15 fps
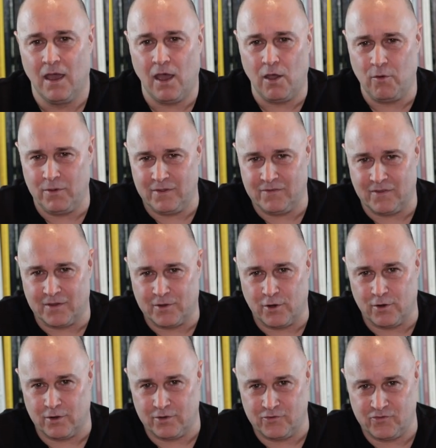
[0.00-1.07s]
always
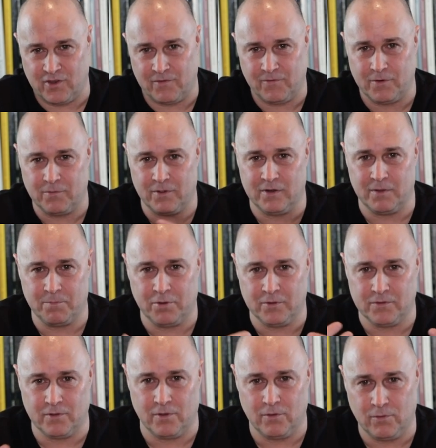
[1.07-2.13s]
encouraged everyone to
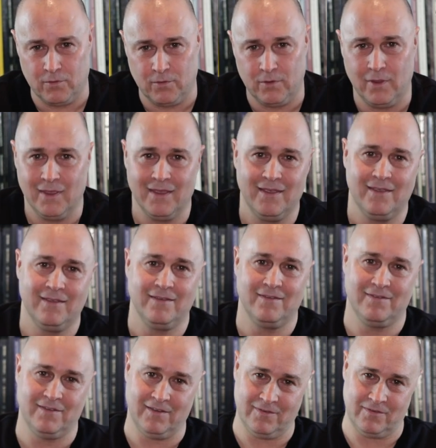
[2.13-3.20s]
put the whole
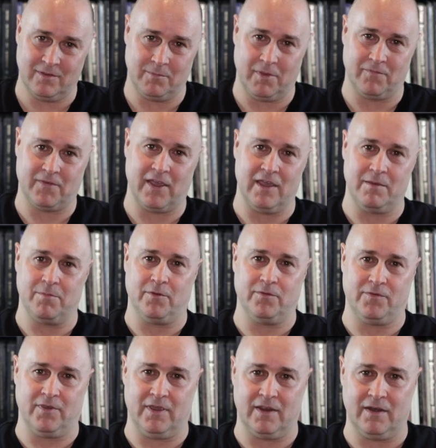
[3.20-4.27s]
system of
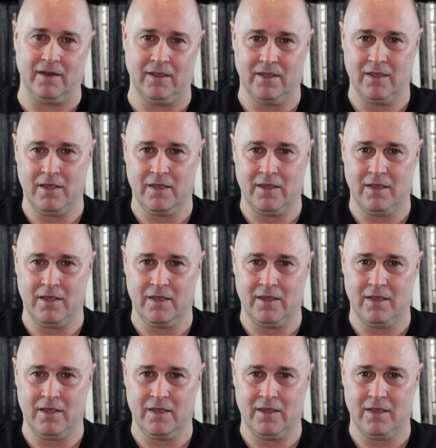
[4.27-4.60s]
cables in,